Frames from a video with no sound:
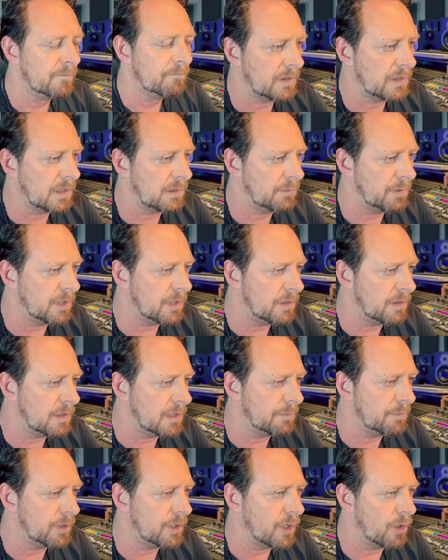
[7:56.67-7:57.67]
Let
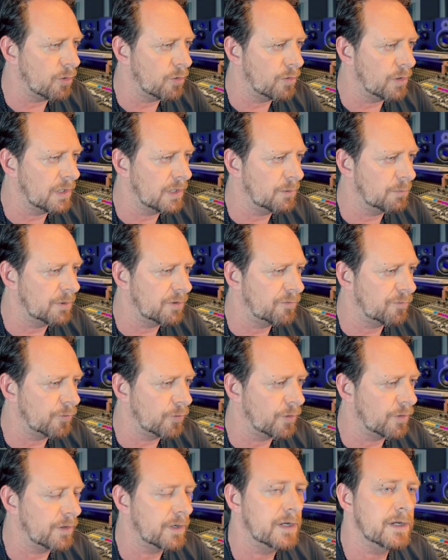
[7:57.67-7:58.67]
me go a little bit
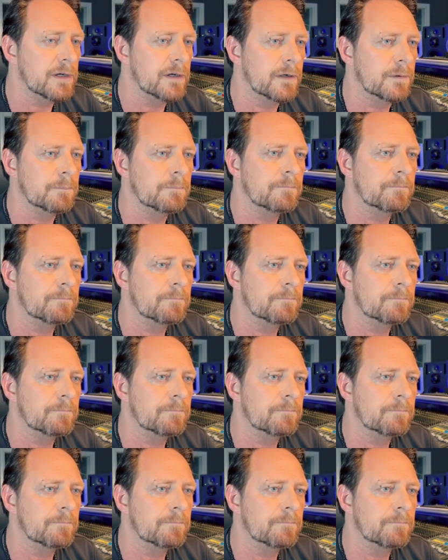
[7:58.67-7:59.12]
further here.